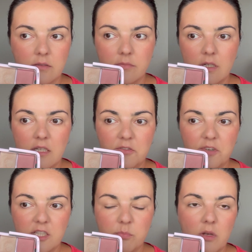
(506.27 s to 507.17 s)
any
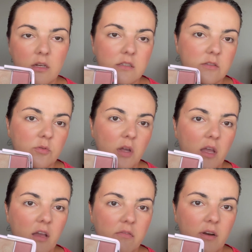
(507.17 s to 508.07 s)
face palette to
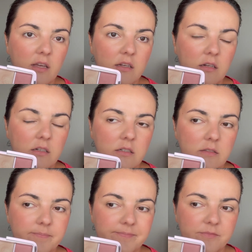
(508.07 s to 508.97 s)
have like
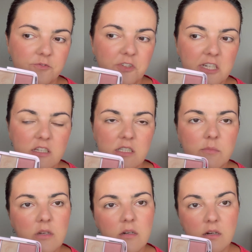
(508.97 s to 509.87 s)
very
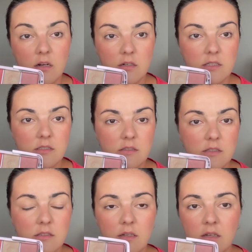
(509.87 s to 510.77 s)
similar colors in
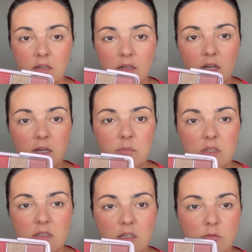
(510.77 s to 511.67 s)
it. I
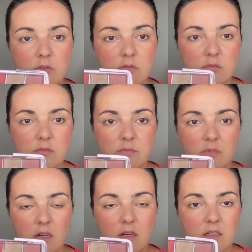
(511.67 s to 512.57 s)
mean, they could
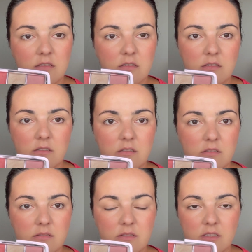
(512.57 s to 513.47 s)
add
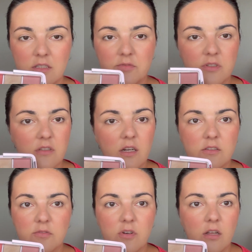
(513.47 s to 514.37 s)
different kind
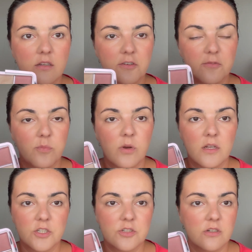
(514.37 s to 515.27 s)
of color of
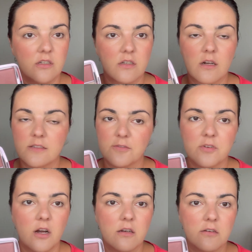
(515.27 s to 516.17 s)
blush, any kind of
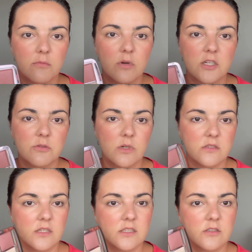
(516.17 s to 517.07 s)
color of blush, but
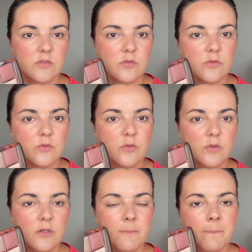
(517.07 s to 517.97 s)
not too
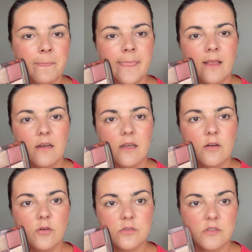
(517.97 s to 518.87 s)

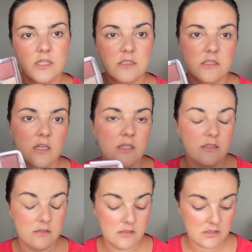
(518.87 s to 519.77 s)
like on the red
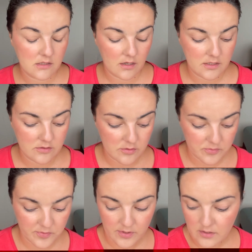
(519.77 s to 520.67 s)
side, this kind of